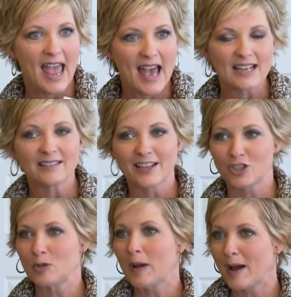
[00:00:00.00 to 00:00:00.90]
and it
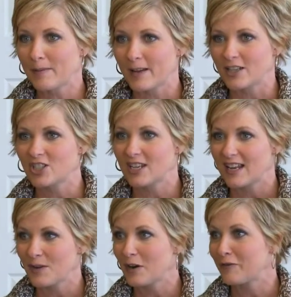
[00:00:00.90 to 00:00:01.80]
lets you publish
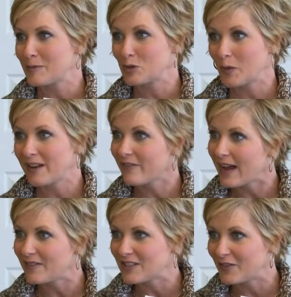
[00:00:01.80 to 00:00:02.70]
anywhere from
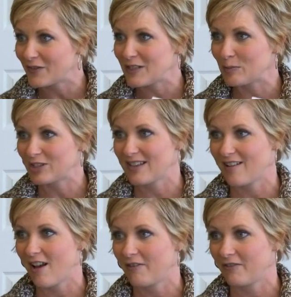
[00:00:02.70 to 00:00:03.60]
25 to
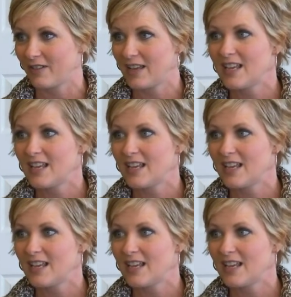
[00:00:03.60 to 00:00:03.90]
50% off.